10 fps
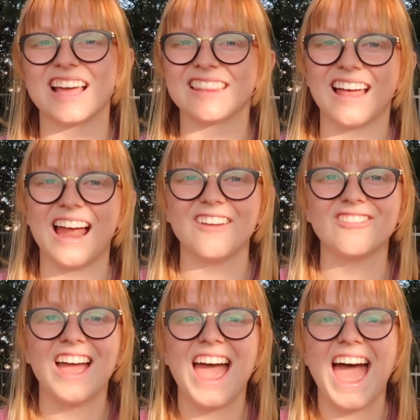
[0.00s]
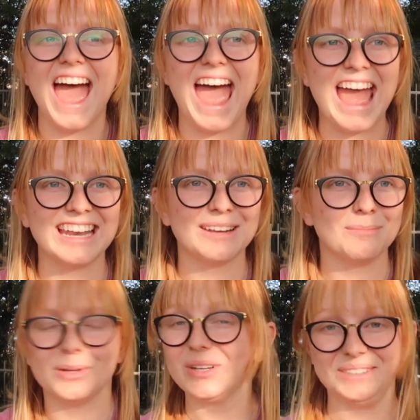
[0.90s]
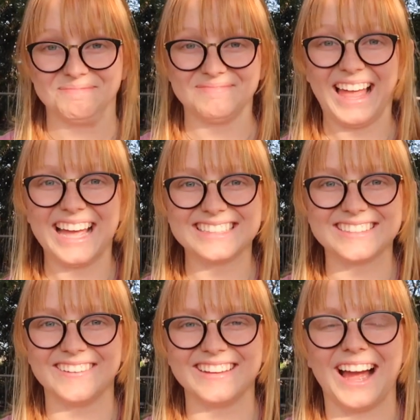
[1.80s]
and life and beauty. And so